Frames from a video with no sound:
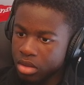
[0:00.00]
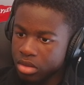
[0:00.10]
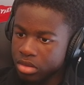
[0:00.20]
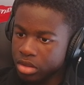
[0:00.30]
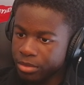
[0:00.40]

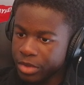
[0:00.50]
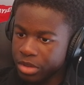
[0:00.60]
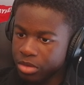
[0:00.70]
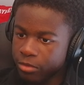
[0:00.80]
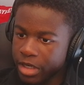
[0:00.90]
So I'm going to
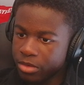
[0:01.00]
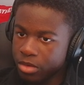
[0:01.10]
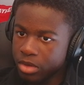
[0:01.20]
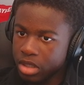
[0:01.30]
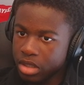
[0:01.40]
do a raid real
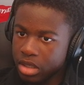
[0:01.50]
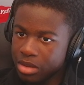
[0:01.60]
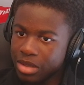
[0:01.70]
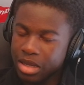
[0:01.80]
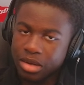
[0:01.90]
quick,
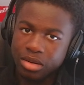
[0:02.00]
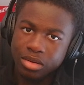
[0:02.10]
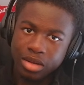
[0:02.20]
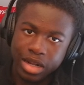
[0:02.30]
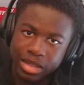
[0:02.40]
and then
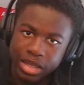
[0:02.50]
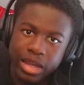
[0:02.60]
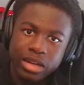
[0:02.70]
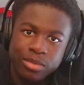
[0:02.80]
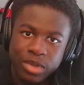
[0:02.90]
at the
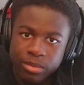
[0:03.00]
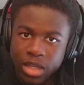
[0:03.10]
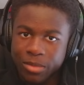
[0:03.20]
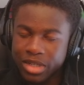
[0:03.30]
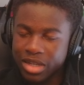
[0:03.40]
end I'm going to
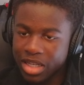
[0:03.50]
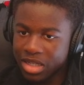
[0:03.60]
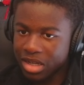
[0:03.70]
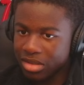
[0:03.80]
make my tiny task